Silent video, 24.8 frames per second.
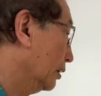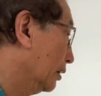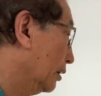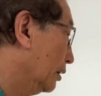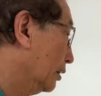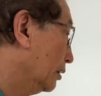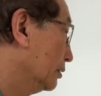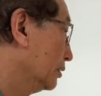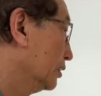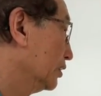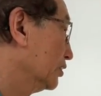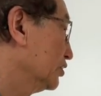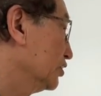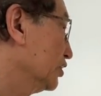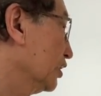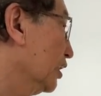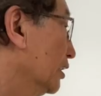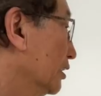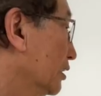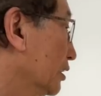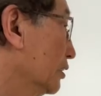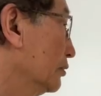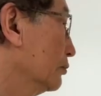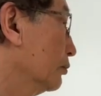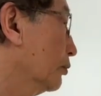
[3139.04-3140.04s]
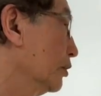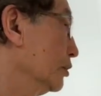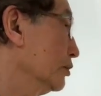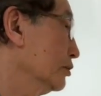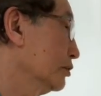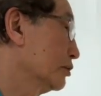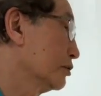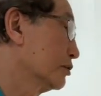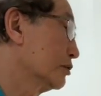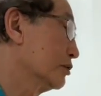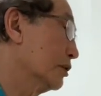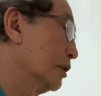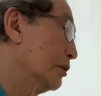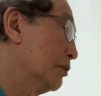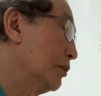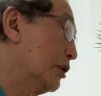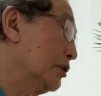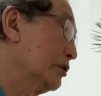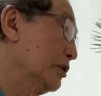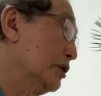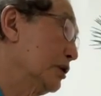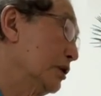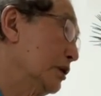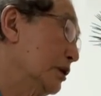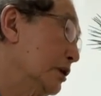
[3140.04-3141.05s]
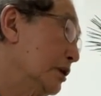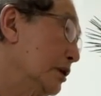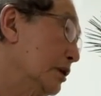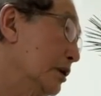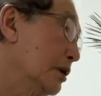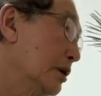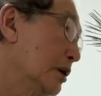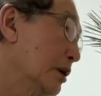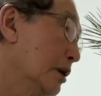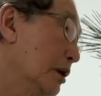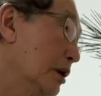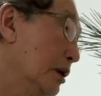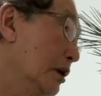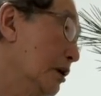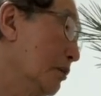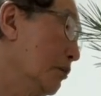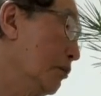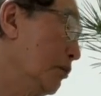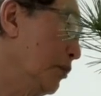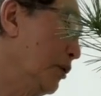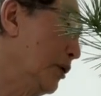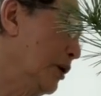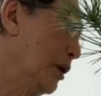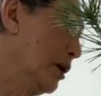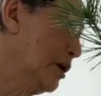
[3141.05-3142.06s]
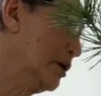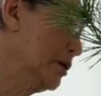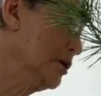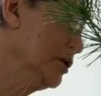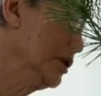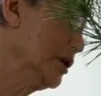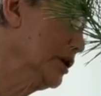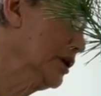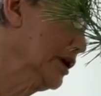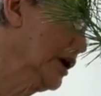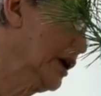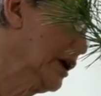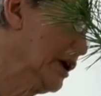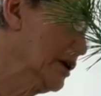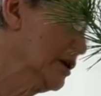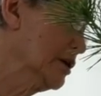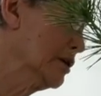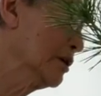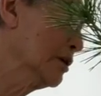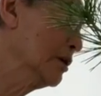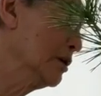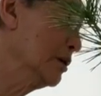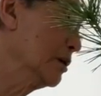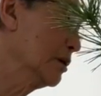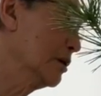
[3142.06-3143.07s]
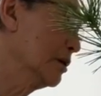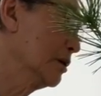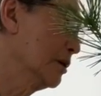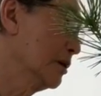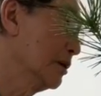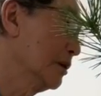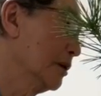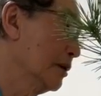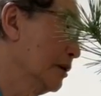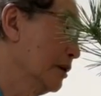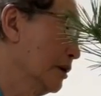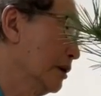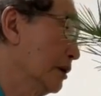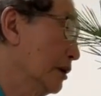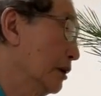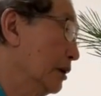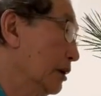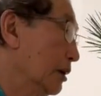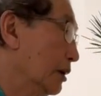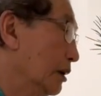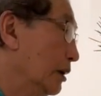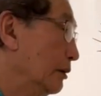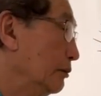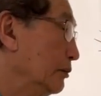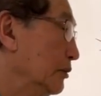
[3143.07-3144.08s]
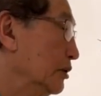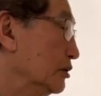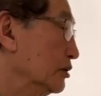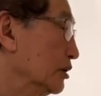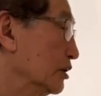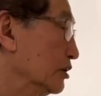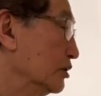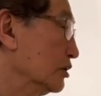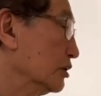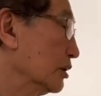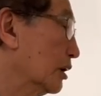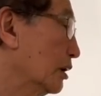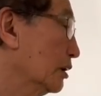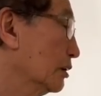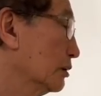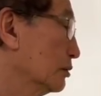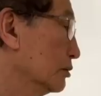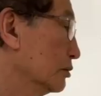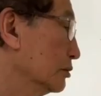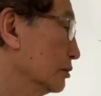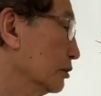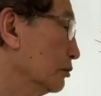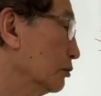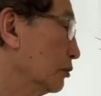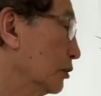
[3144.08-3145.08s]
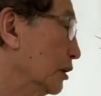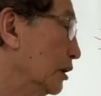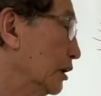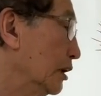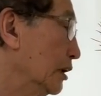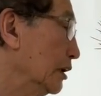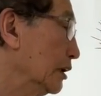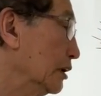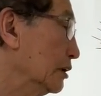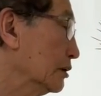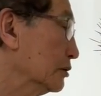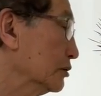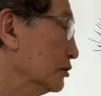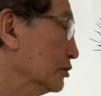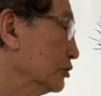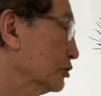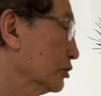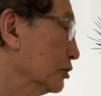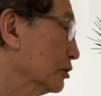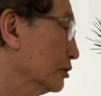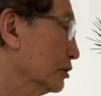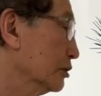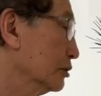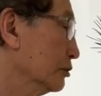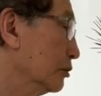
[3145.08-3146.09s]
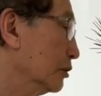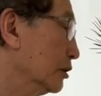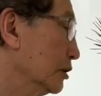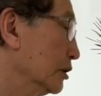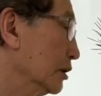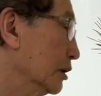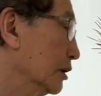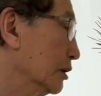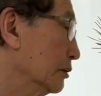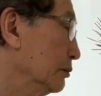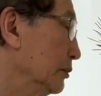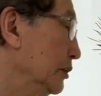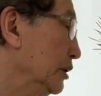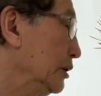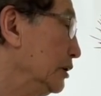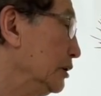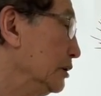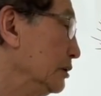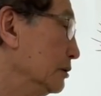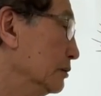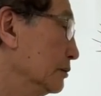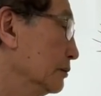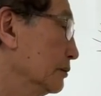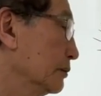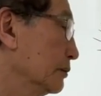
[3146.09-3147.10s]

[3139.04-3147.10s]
undecided what to do about the planting angle. Let me just undo the wire, I'll show you what I mean.